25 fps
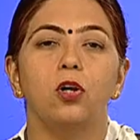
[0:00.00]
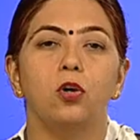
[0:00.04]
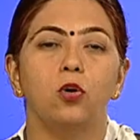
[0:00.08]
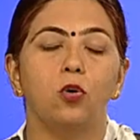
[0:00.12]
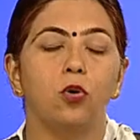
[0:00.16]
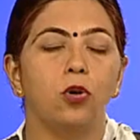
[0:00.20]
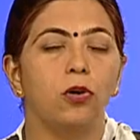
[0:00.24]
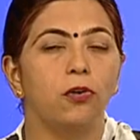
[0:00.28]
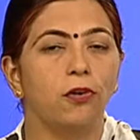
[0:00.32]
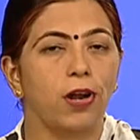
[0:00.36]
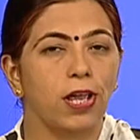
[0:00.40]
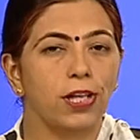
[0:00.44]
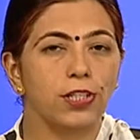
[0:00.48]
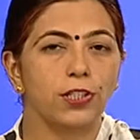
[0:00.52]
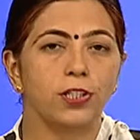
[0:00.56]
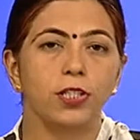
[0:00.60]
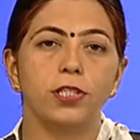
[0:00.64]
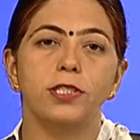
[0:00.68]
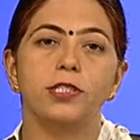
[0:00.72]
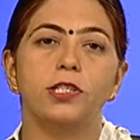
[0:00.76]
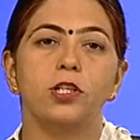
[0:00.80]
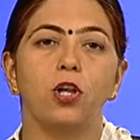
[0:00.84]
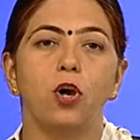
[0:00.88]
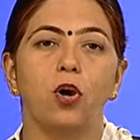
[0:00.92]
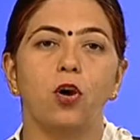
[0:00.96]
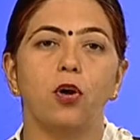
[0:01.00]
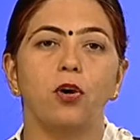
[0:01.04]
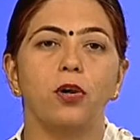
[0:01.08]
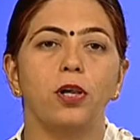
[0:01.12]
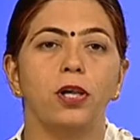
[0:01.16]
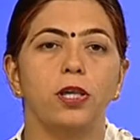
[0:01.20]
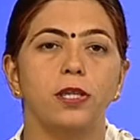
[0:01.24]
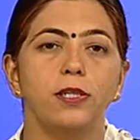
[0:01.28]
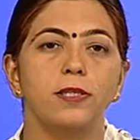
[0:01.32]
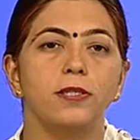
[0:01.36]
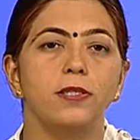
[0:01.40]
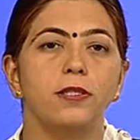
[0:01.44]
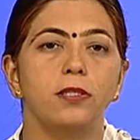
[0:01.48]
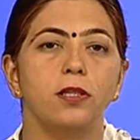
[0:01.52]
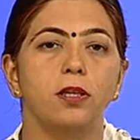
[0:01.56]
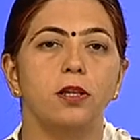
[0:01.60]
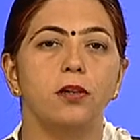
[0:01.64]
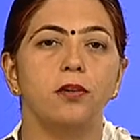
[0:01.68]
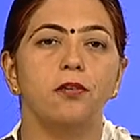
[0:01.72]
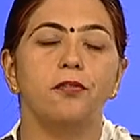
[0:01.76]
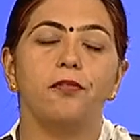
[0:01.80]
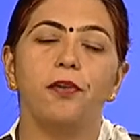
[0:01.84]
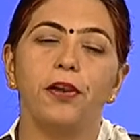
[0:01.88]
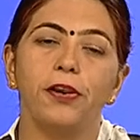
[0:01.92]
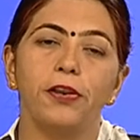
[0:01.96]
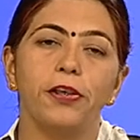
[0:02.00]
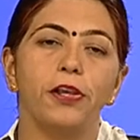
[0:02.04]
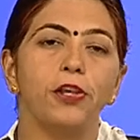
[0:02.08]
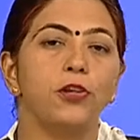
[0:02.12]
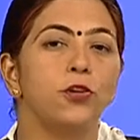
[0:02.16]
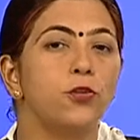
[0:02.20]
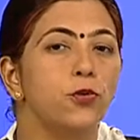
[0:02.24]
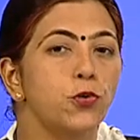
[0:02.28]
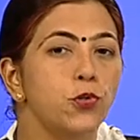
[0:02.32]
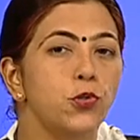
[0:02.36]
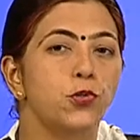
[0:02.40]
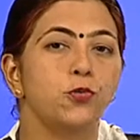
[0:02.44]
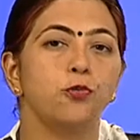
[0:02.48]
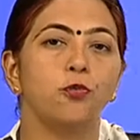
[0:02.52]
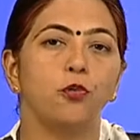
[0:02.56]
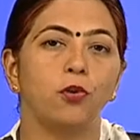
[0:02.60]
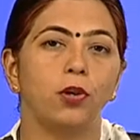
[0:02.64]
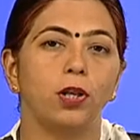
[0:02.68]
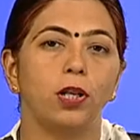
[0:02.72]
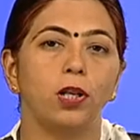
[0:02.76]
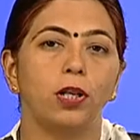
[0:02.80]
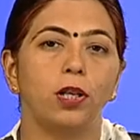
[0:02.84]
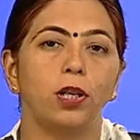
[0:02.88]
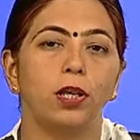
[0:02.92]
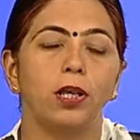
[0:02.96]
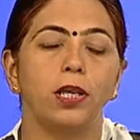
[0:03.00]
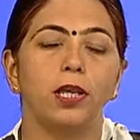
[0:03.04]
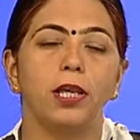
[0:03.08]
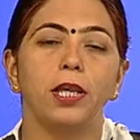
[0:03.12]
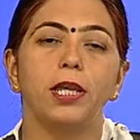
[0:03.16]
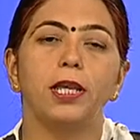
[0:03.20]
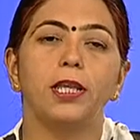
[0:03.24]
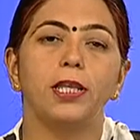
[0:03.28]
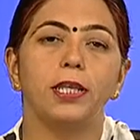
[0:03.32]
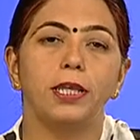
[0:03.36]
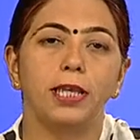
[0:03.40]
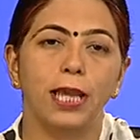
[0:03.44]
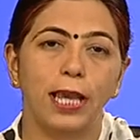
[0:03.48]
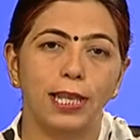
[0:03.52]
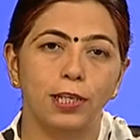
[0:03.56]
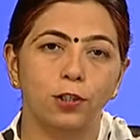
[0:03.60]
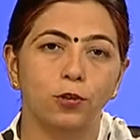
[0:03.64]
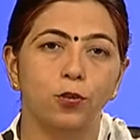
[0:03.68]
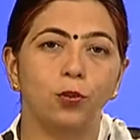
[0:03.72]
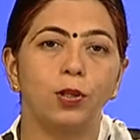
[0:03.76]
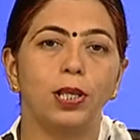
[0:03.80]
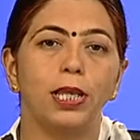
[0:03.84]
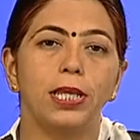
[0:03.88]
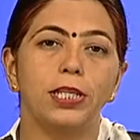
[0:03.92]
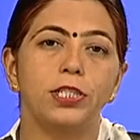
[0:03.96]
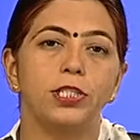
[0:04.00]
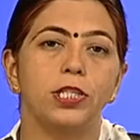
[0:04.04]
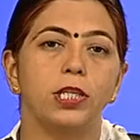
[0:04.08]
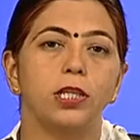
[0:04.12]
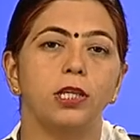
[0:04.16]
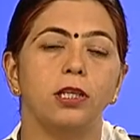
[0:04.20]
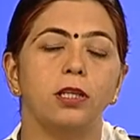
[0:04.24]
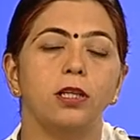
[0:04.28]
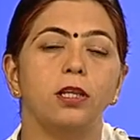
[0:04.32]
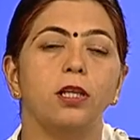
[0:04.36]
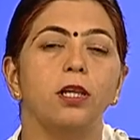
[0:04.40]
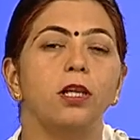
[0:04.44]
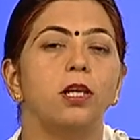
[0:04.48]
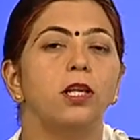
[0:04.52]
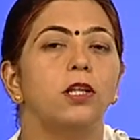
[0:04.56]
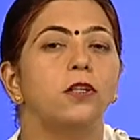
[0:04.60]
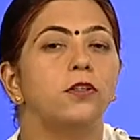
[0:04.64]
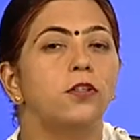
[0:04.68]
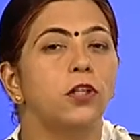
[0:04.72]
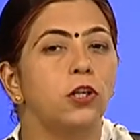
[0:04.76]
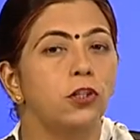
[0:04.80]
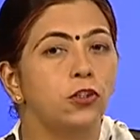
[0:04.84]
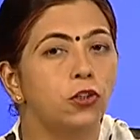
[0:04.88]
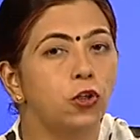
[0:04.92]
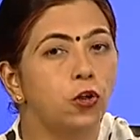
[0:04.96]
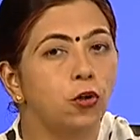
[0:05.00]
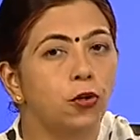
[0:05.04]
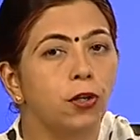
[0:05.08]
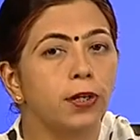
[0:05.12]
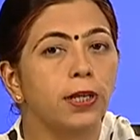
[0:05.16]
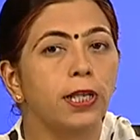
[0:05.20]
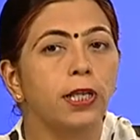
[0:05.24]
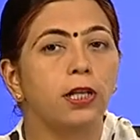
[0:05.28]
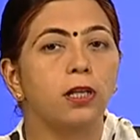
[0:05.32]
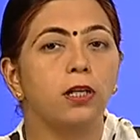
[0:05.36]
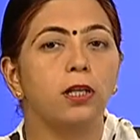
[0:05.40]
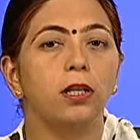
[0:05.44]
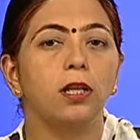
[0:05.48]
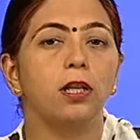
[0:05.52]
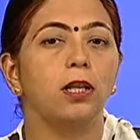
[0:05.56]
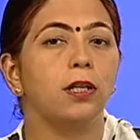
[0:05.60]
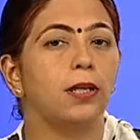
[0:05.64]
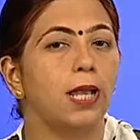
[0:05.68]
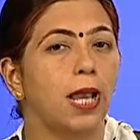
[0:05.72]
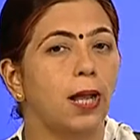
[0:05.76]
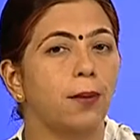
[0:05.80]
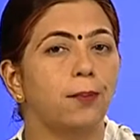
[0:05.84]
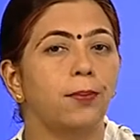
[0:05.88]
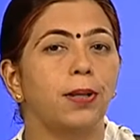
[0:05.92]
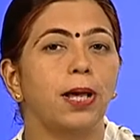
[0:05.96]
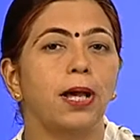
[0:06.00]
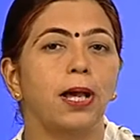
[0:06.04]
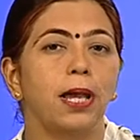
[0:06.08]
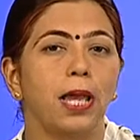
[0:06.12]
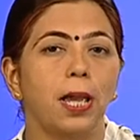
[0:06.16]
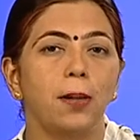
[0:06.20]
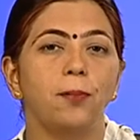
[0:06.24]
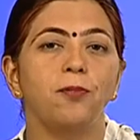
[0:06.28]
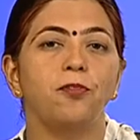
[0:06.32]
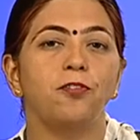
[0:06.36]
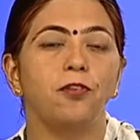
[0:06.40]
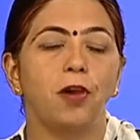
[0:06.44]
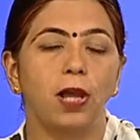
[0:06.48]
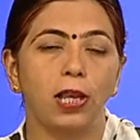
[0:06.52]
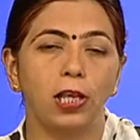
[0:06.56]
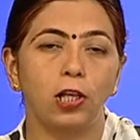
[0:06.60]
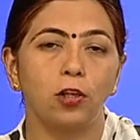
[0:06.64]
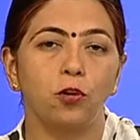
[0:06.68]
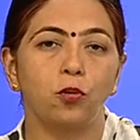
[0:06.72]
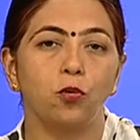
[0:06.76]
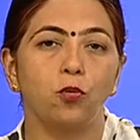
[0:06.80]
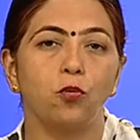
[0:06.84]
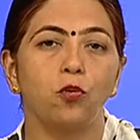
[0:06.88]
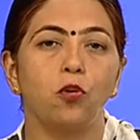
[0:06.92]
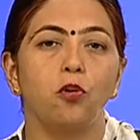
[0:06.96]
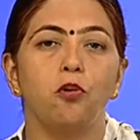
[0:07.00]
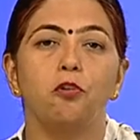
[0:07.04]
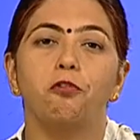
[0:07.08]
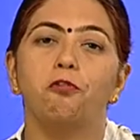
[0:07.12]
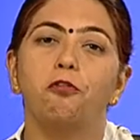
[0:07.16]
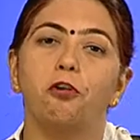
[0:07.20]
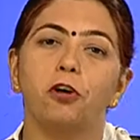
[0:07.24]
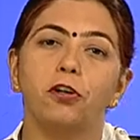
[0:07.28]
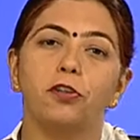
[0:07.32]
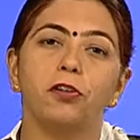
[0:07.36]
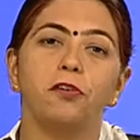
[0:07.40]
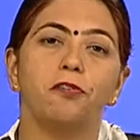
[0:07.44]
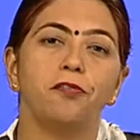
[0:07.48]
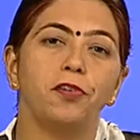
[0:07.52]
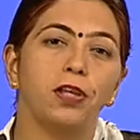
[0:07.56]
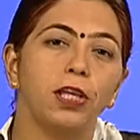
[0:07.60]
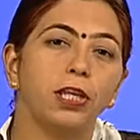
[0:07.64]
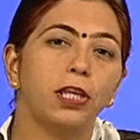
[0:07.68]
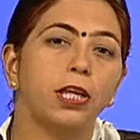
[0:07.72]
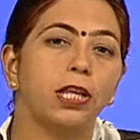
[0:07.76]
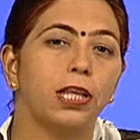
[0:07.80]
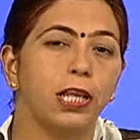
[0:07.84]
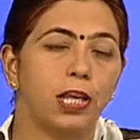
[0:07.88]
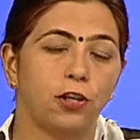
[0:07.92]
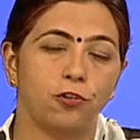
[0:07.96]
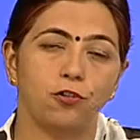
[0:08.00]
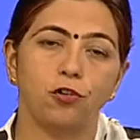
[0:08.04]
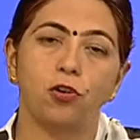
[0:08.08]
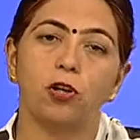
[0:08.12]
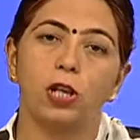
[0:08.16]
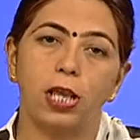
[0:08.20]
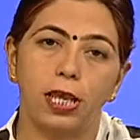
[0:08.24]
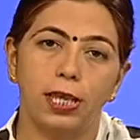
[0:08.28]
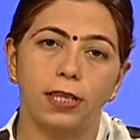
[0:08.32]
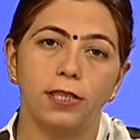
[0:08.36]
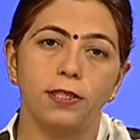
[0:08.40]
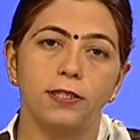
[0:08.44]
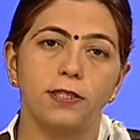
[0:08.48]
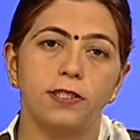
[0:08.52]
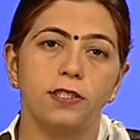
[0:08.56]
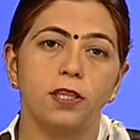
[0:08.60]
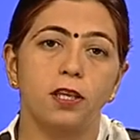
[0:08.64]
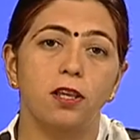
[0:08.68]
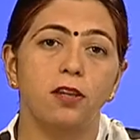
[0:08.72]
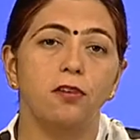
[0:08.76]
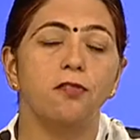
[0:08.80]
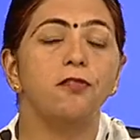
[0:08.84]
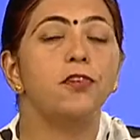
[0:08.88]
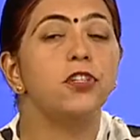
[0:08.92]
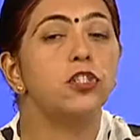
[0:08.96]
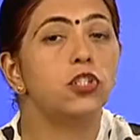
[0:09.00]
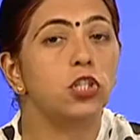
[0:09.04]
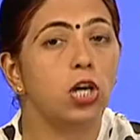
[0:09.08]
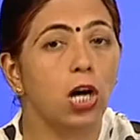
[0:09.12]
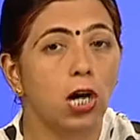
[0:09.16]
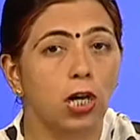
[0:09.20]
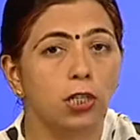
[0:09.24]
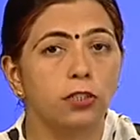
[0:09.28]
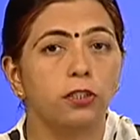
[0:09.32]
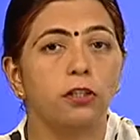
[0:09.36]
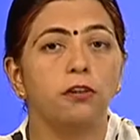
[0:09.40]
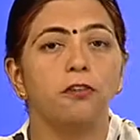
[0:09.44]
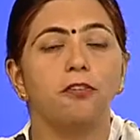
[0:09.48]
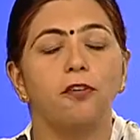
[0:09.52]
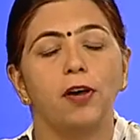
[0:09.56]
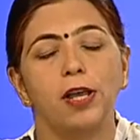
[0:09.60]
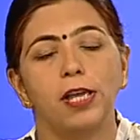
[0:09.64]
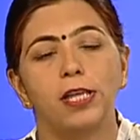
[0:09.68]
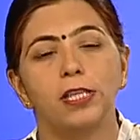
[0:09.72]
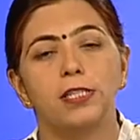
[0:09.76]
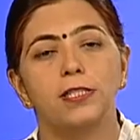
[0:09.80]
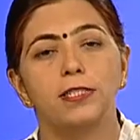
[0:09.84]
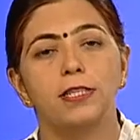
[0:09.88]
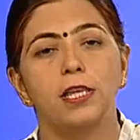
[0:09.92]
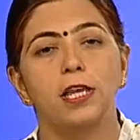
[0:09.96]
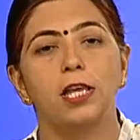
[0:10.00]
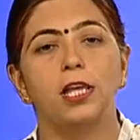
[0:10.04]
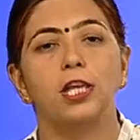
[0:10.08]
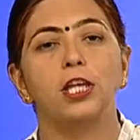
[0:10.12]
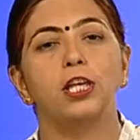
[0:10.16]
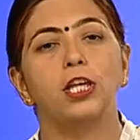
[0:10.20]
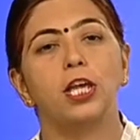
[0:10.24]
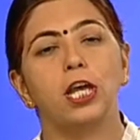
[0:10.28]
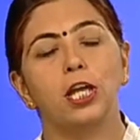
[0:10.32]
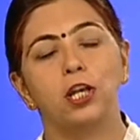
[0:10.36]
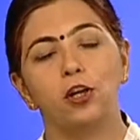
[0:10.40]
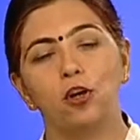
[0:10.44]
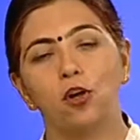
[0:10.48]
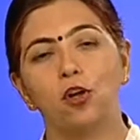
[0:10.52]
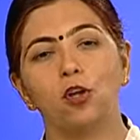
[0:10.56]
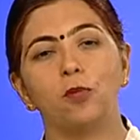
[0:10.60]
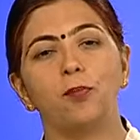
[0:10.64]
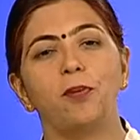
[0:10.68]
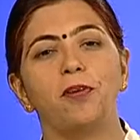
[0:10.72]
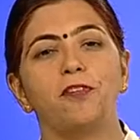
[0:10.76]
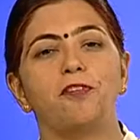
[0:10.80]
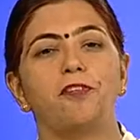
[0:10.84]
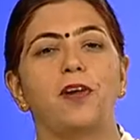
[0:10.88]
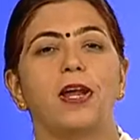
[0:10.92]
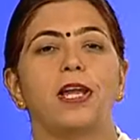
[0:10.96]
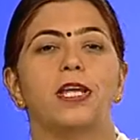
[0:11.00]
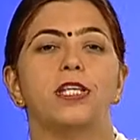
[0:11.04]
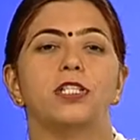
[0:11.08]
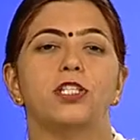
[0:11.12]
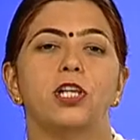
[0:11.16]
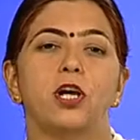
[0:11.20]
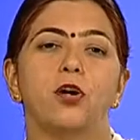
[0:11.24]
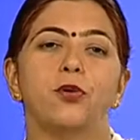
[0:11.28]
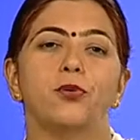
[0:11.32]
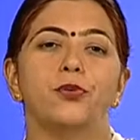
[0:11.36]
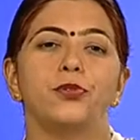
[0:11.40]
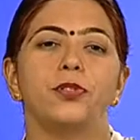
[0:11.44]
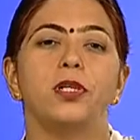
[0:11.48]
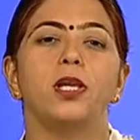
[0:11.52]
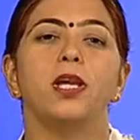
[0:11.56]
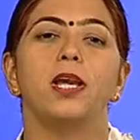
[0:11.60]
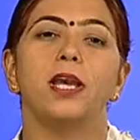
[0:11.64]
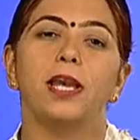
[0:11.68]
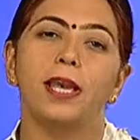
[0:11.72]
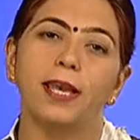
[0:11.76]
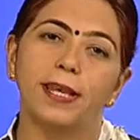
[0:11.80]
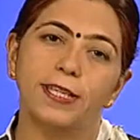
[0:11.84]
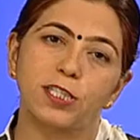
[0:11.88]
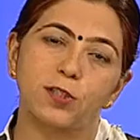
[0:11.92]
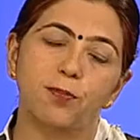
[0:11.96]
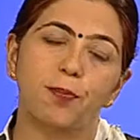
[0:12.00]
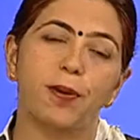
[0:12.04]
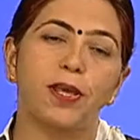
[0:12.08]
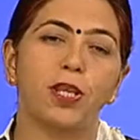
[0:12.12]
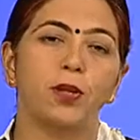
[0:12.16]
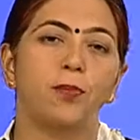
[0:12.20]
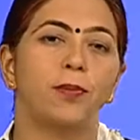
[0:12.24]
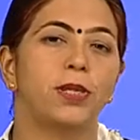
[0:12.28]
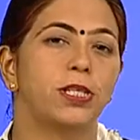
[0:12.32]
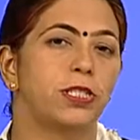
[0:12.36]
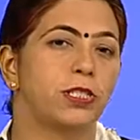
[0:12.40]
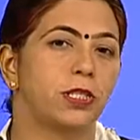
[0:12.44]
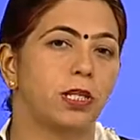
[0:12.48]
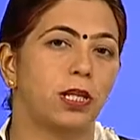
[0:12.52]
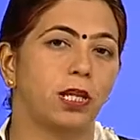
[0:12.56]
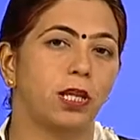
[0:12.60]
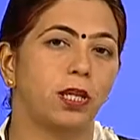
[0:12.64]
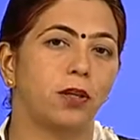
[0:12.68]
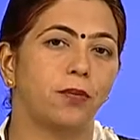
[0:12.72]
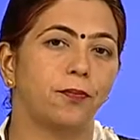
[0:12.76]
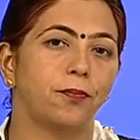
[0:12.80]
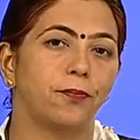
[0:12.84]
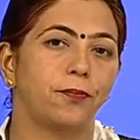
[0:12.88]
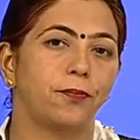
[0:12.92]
Kulrash's law is very useful in calculating the theoretical lambda m value for the weak electrolytes, which otherwise cannot be found out experimentally.